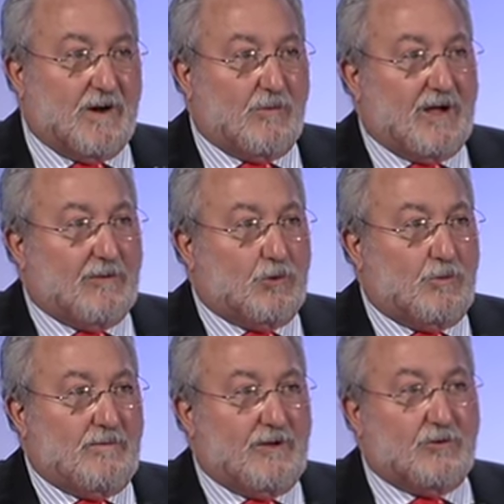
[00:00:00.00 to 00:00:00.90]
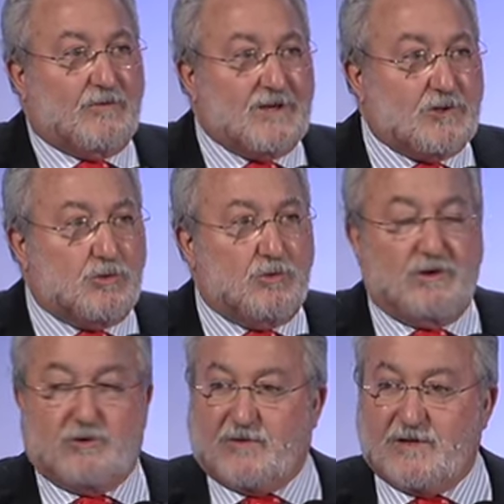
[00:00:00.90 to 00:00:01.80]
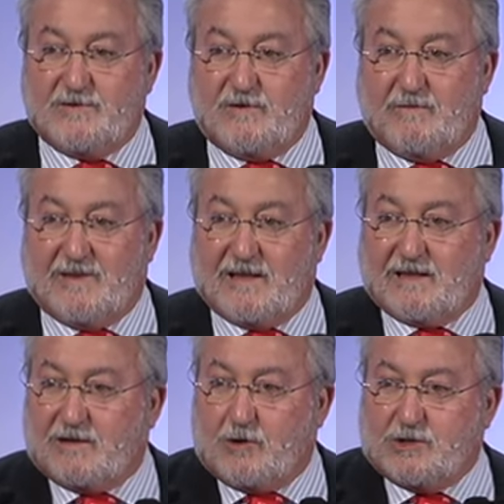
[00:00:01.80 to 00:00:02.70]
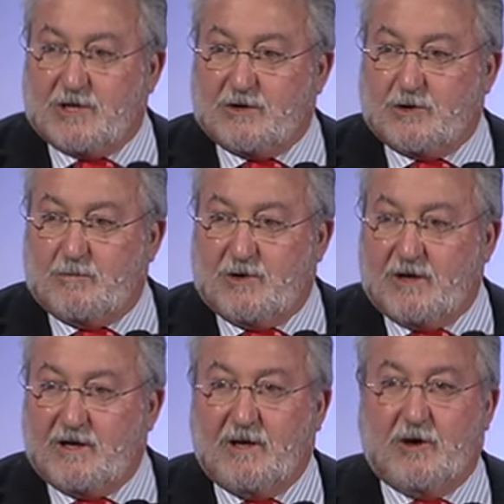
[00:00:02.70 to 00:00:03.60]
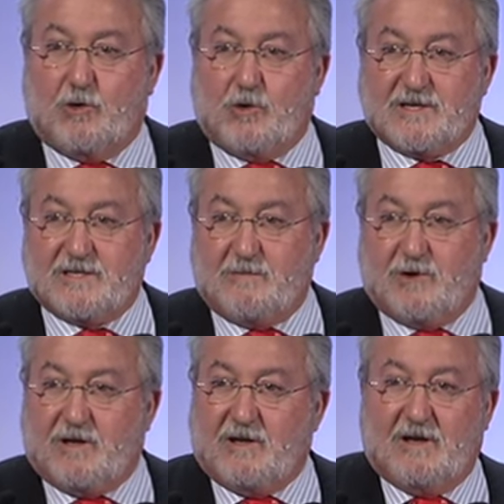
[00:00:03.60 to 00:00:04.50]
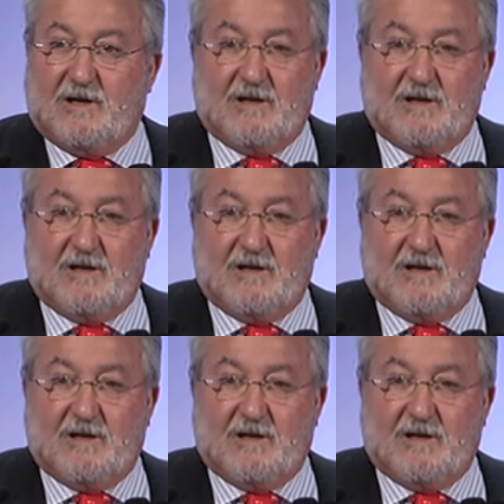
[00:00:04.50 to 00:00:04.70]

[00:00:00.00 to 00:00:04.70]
but we have to move into phase 2, into phase 3, but that costs a lot of money. Who has the money?